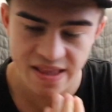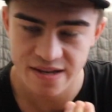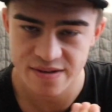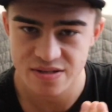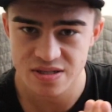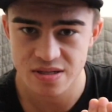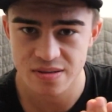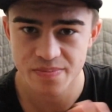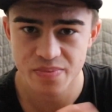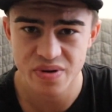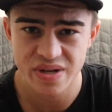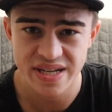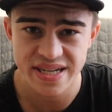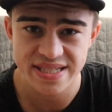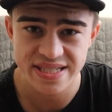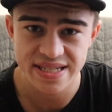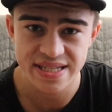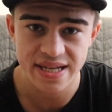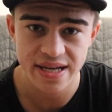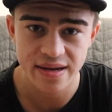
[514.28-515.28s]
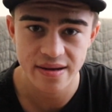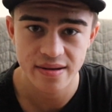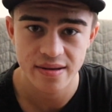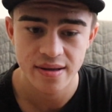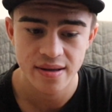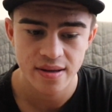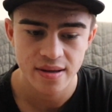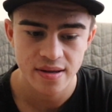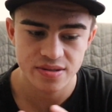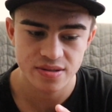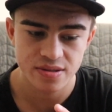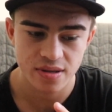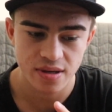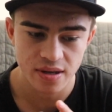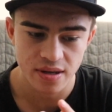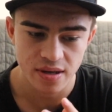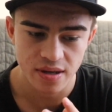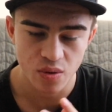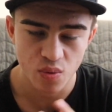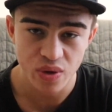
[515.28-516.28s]
it was a pretty easy day
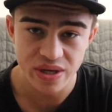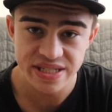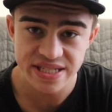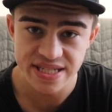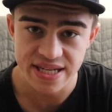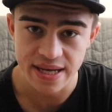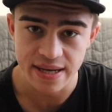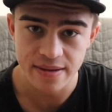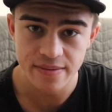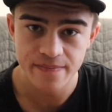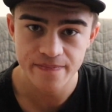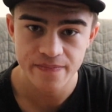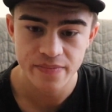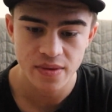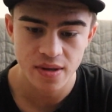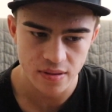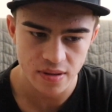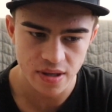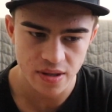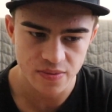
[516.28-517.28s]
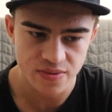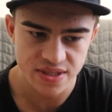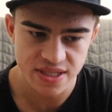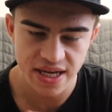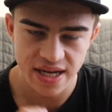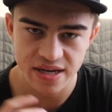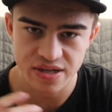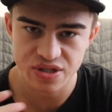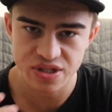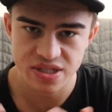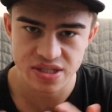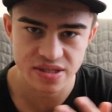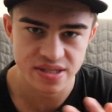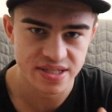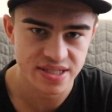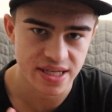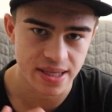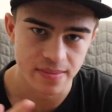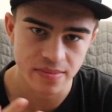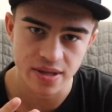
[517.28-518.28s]
uh, Wednesday, it was kind of just the
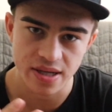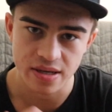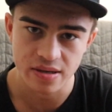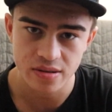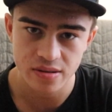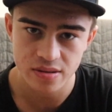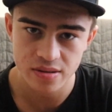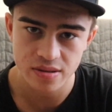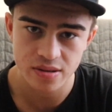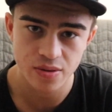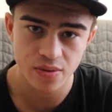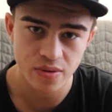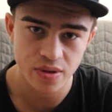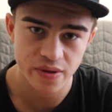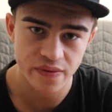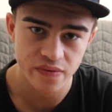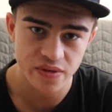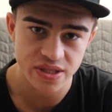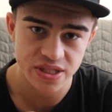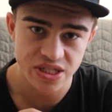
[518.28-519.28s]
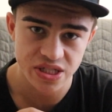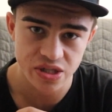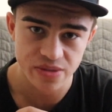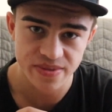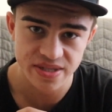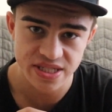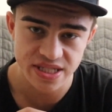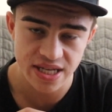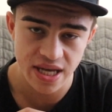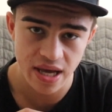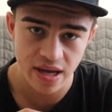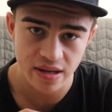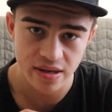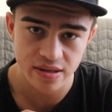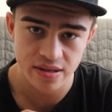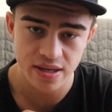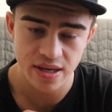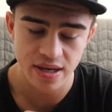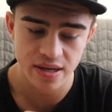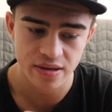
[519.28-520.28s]
same thing, going over the syllabus
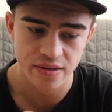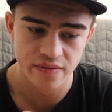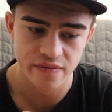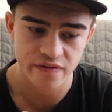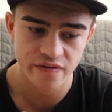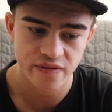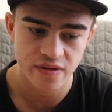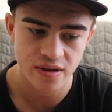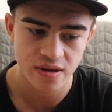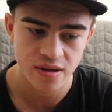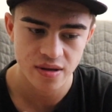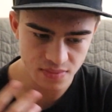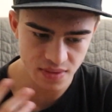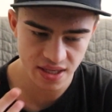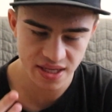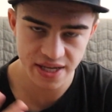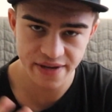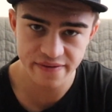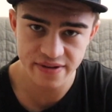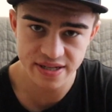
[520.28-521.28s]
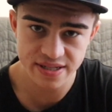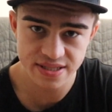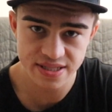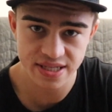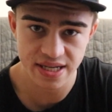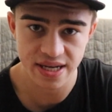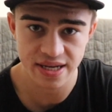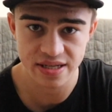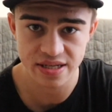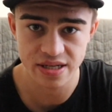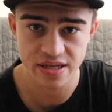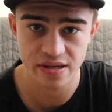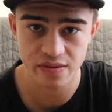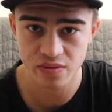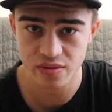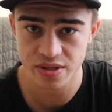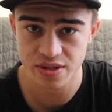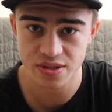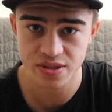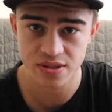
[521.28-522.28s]
again kind of giving us an idea
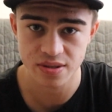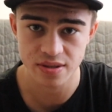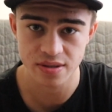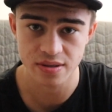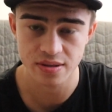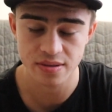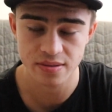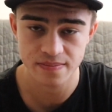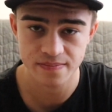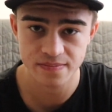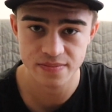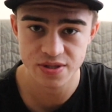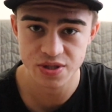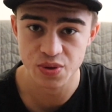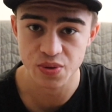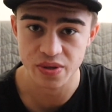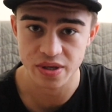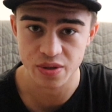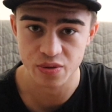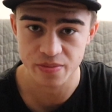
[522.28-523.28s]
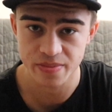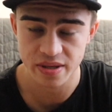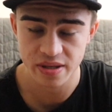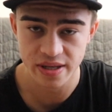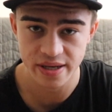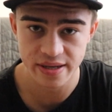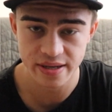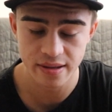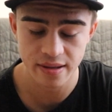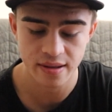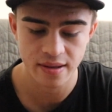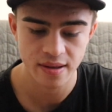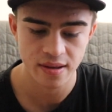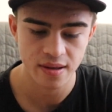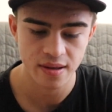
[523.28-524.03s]
what the uh, school year would be like.